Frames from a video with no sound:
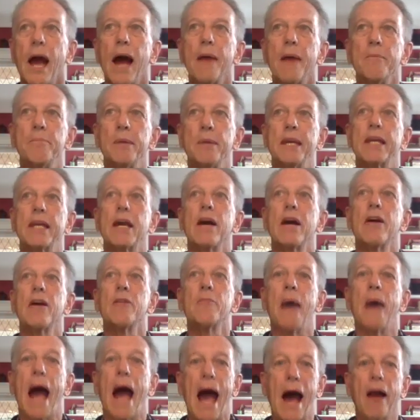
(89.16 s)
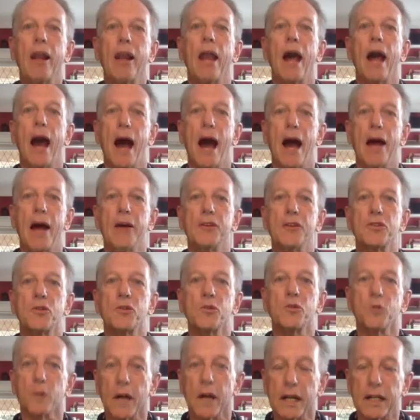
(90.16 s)
become allies
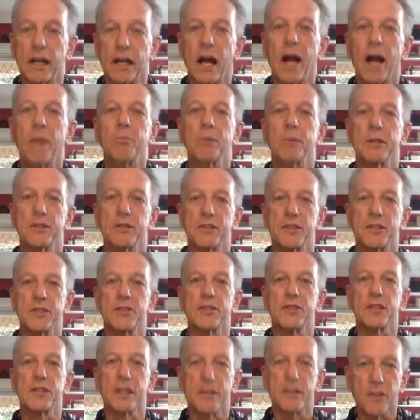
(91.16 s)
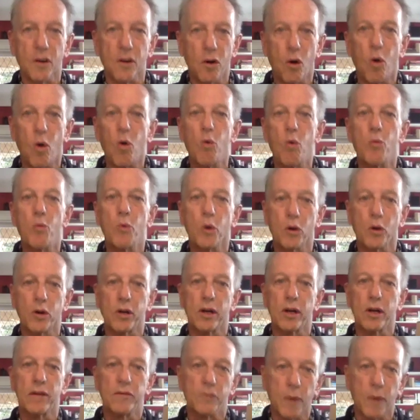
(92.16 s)
or accomplices in the whole work
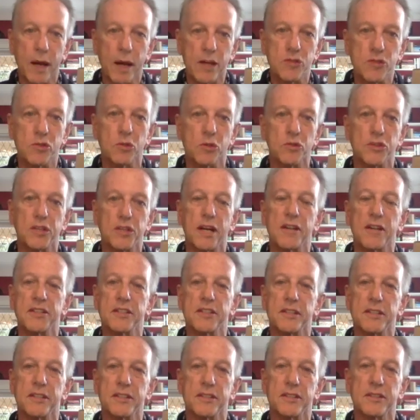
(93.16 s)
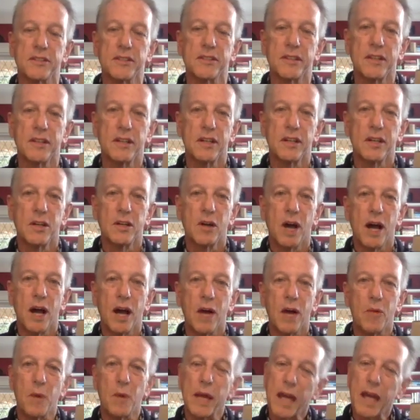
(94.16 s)
of racial justice.
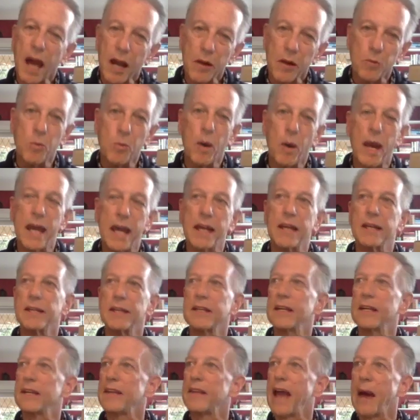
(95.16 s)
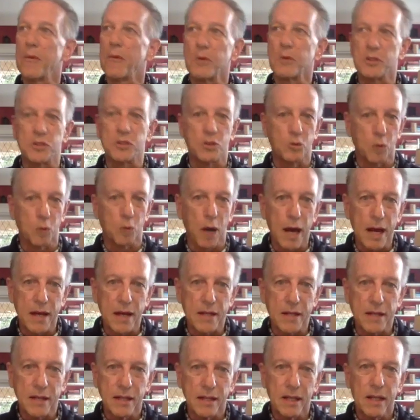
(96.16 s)
We got awakened, and that was
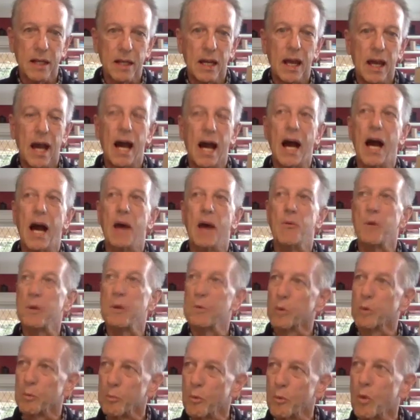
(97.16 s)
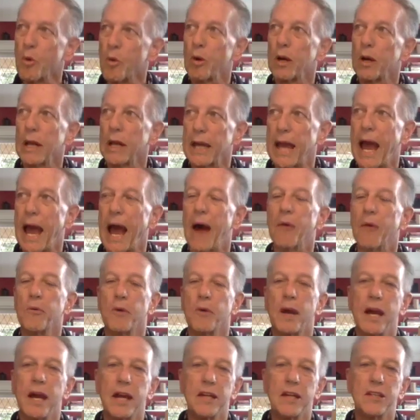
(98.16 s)
great. We were morally
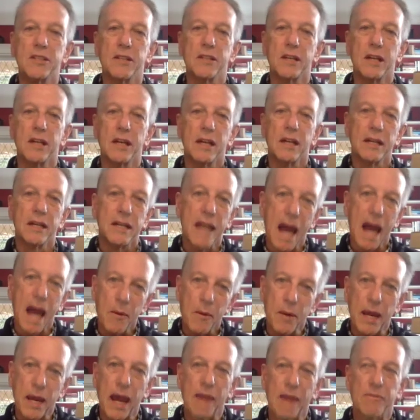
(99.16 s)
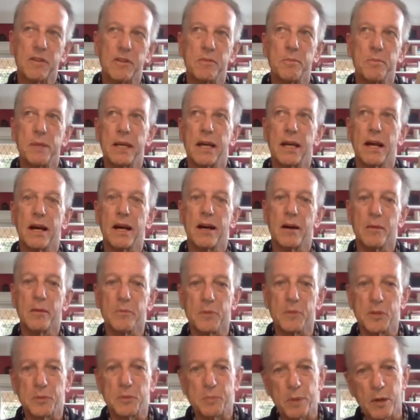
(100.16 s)
outraged. Now we have to become
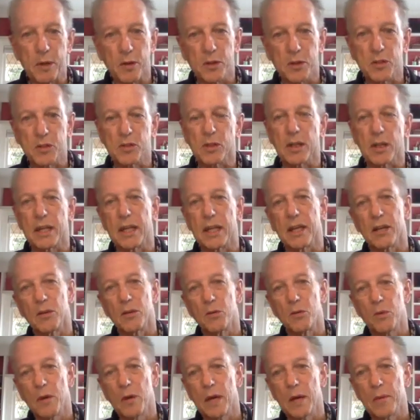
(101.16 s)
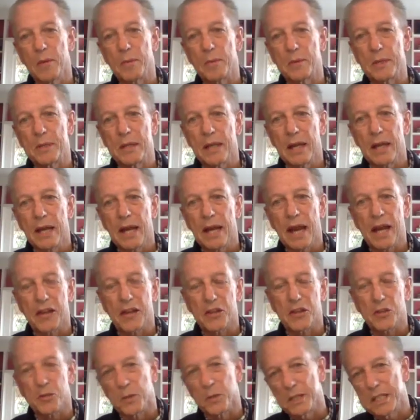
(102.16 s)
spiritually equipped and
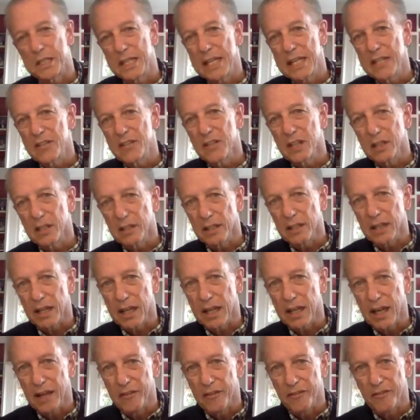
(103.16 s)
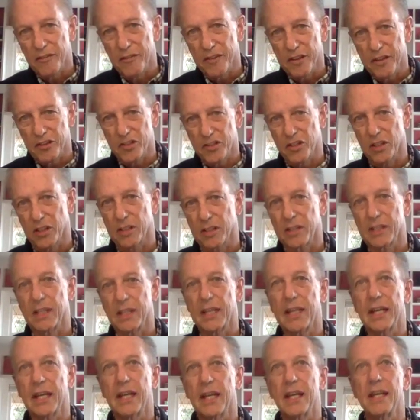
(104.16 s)
strategically efficient
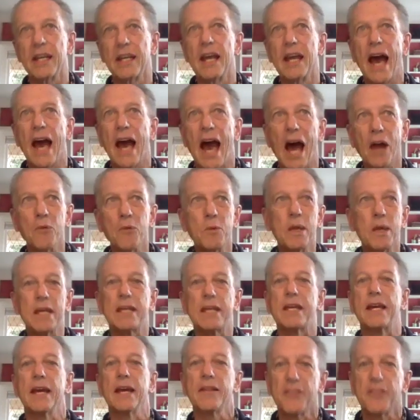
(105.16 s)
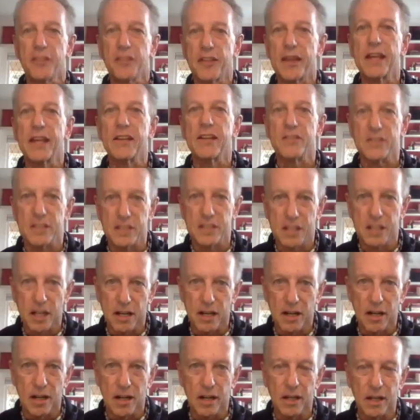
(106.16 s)
in how do we get things
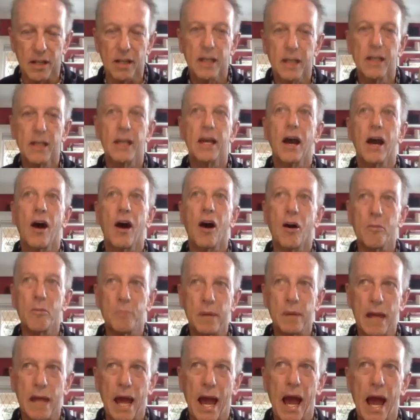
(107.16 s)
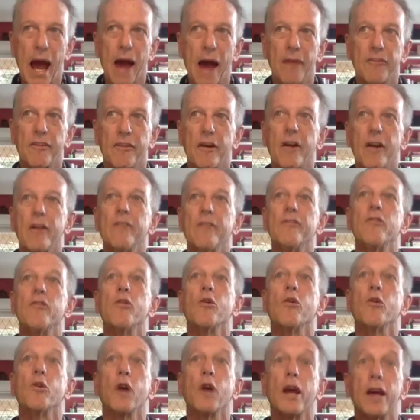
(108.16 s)
done on behalf of
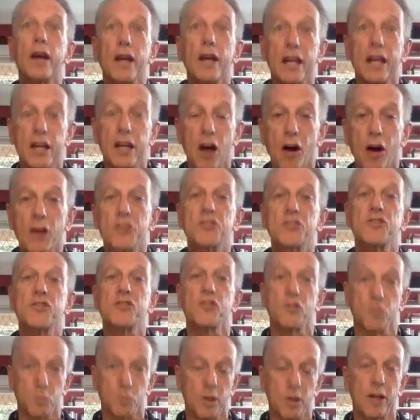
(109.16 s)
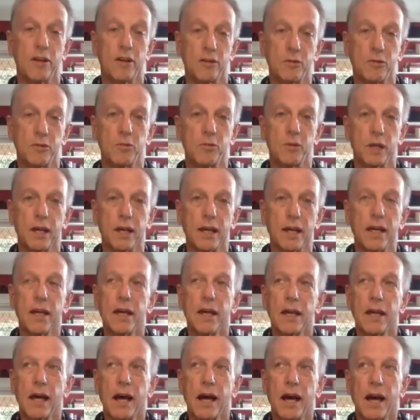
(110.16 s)
or in concert with, really,
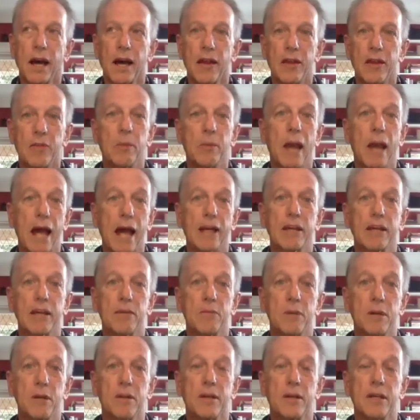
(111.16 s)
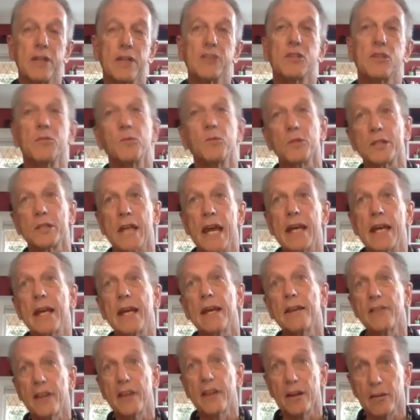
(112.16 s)
the Black community. So we're
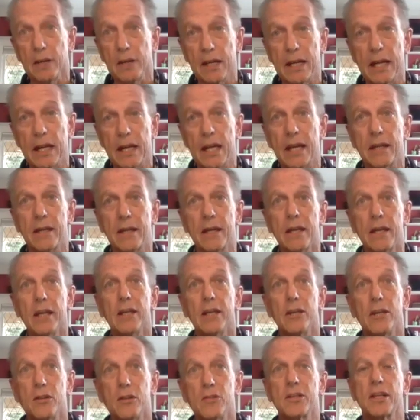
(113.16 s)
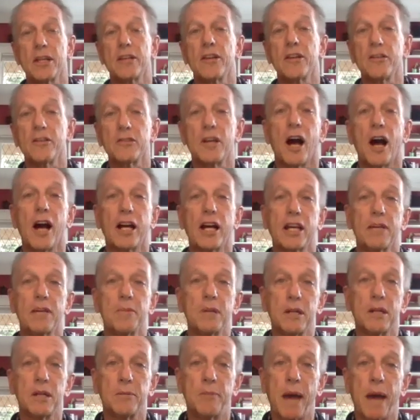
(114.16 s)
taking their lead, using their
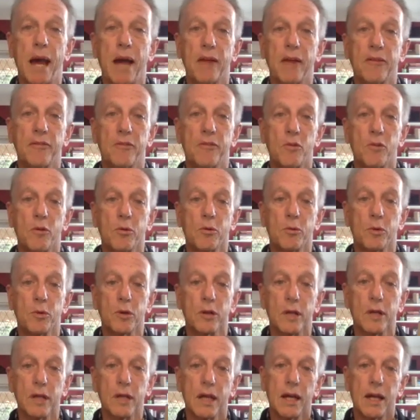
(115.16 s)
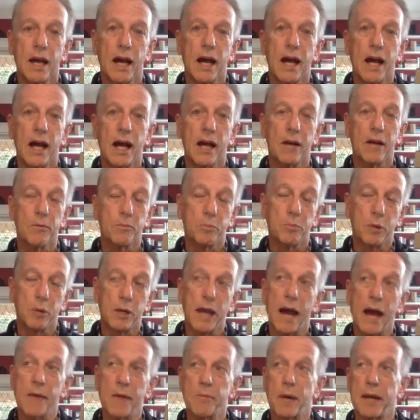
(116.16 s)
document, A Path Forward, put
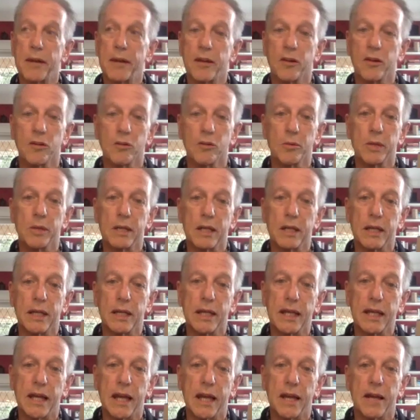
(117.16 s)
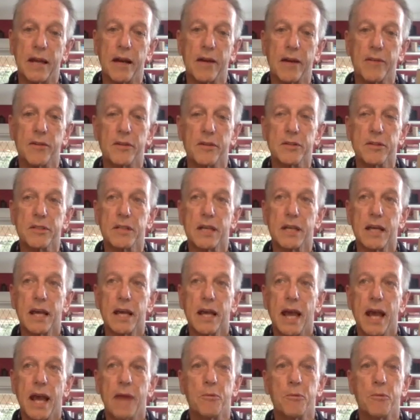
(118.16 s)
out by the Urban League and others,
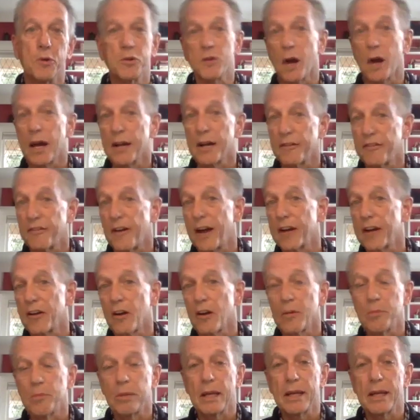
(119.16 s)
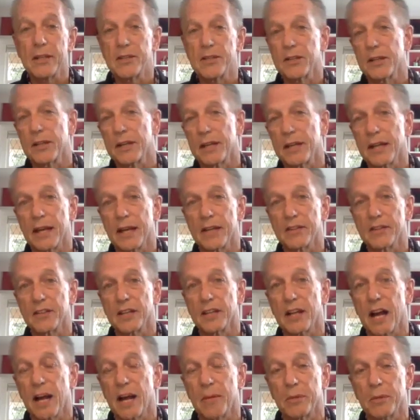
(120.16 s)
and we're trying to find our place in it as
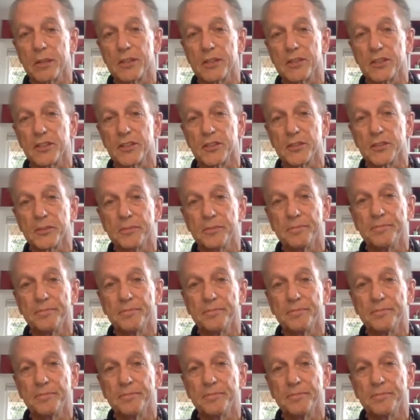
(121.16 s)
accomplices.